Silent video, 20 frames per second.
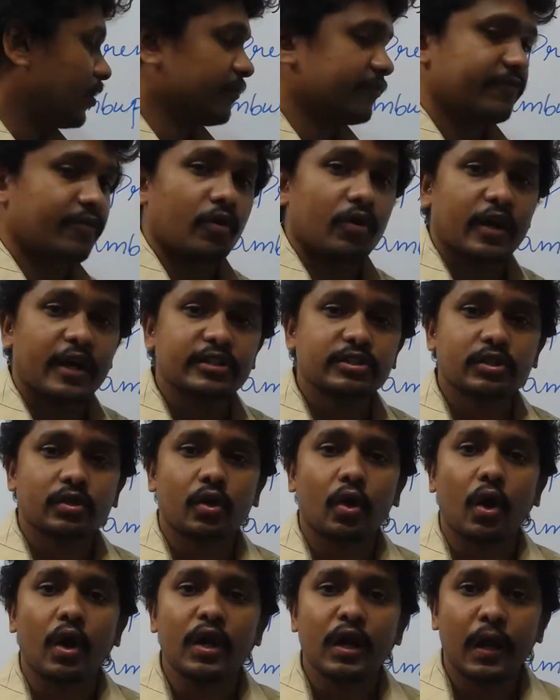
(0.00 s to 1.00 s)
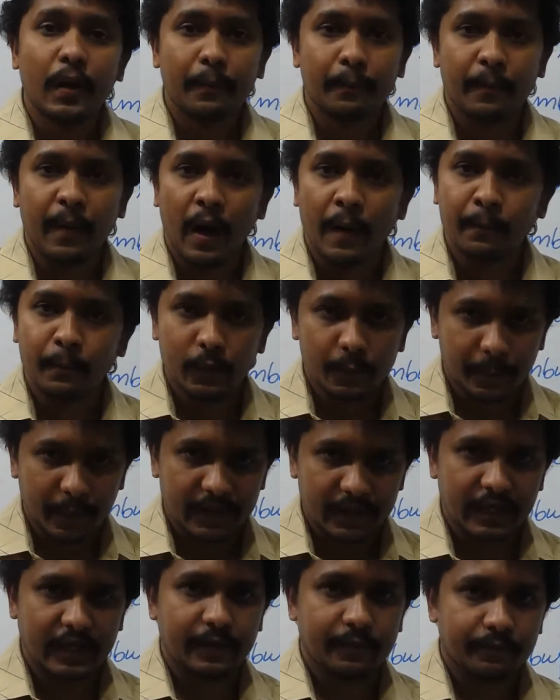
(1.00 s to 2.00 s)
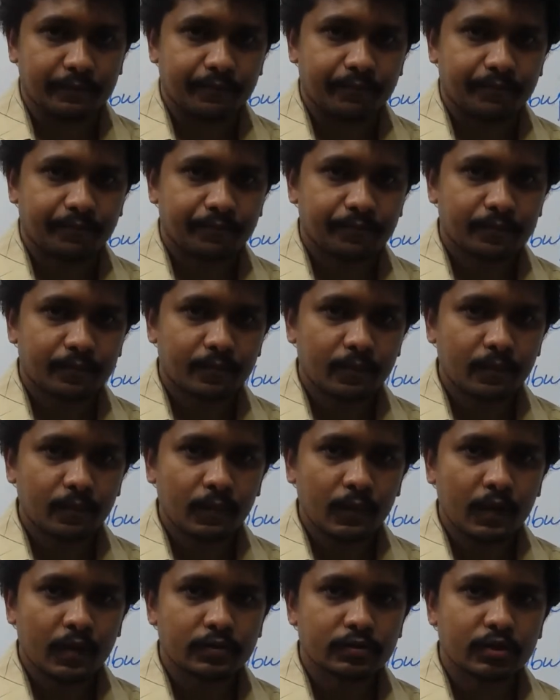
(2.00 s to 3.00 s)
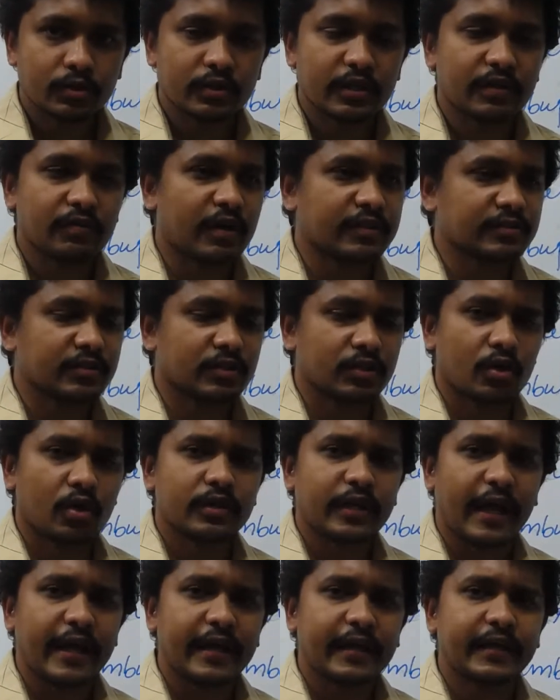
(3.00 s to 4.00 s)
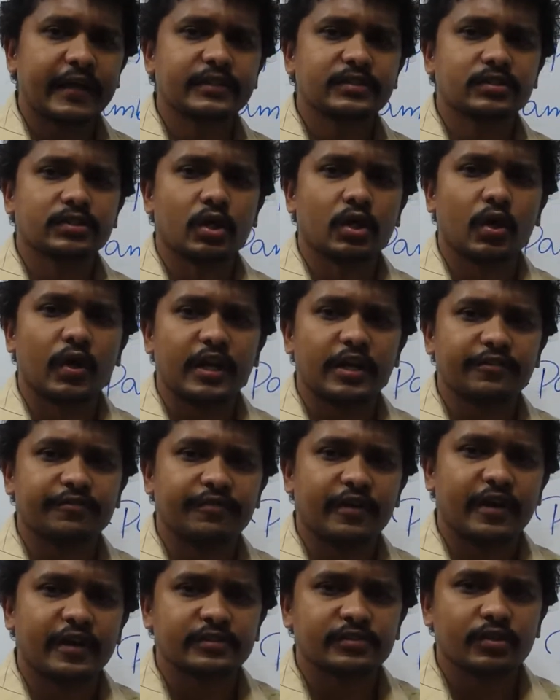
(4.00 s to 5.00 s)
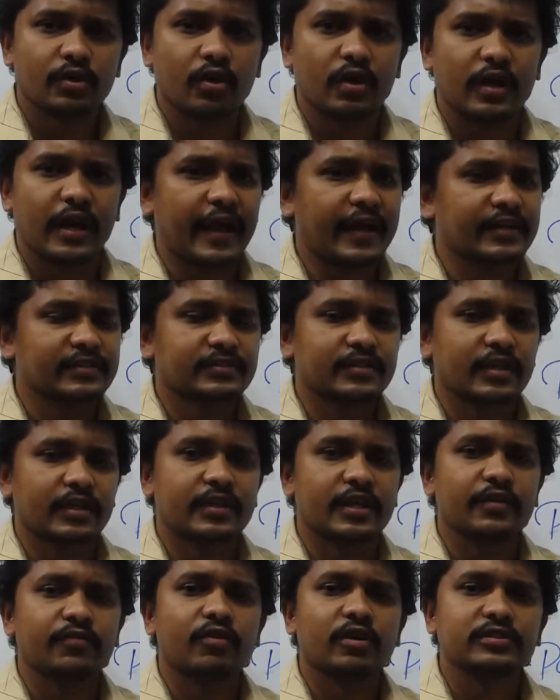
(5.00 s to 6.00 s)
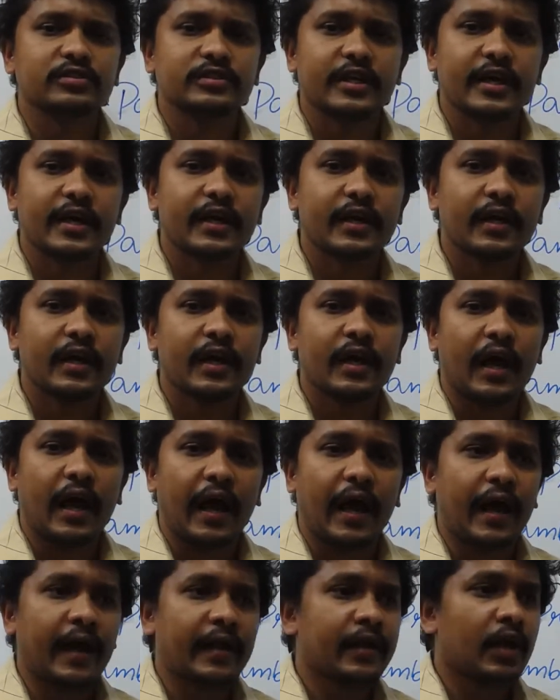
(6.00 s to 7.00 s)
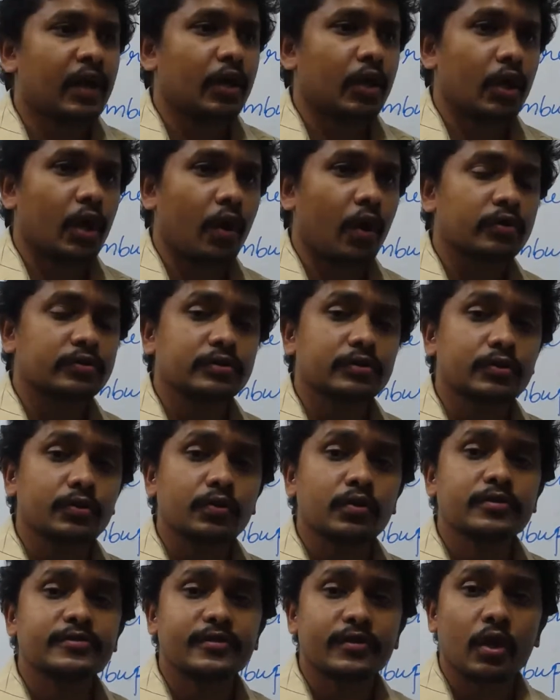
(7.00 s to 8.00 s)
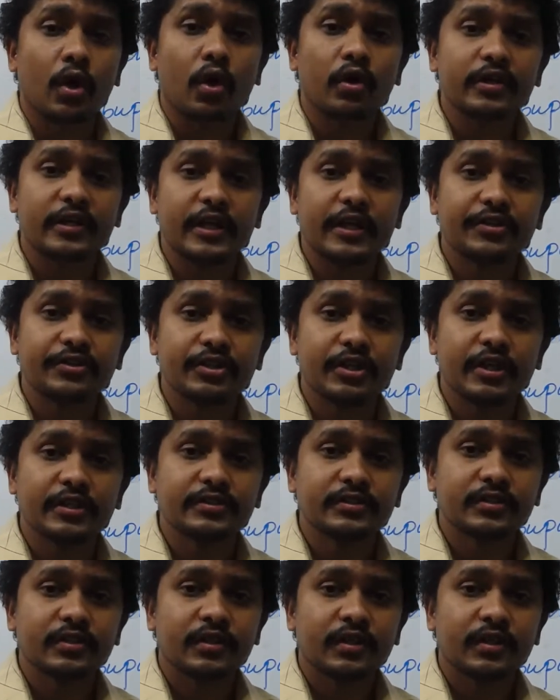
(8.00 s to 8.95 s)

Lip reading: forest called Pambupati. So there was no tigers, no elephants, no lions, nothing was there, and no schools, no teachers.